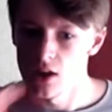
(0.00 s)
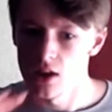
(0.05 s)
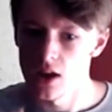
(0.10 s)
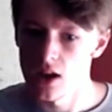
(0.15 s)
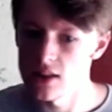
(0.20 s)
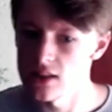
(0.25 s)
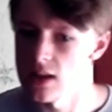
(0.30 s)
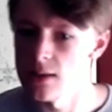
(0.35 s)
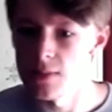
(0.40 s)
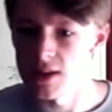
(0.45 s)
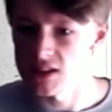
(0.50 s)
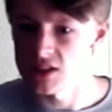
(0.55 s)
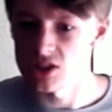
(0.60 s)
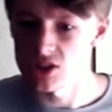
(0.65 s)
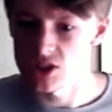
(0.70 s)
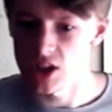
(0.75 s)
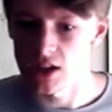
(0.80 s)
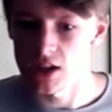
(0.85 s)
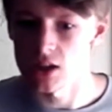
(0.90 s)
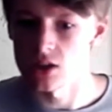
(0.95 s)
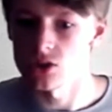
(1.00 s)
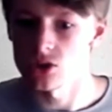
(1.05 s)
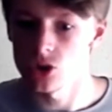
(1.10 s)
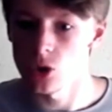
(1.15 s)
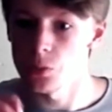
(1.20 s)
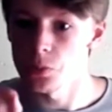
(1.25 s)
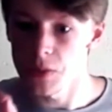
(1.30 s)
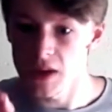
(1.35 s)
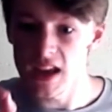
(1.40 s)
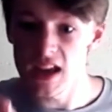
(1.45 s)
and then makes it stinking. So
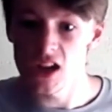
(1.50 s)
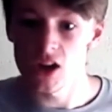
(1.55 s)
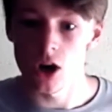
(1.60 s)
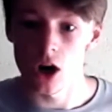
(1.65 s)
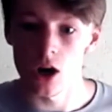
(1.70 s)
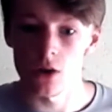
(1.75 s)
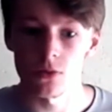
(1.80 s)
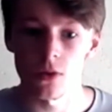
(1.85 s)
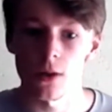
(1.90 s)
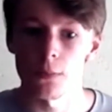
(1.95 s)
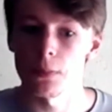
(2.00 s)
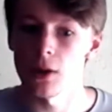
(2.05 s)
be careful.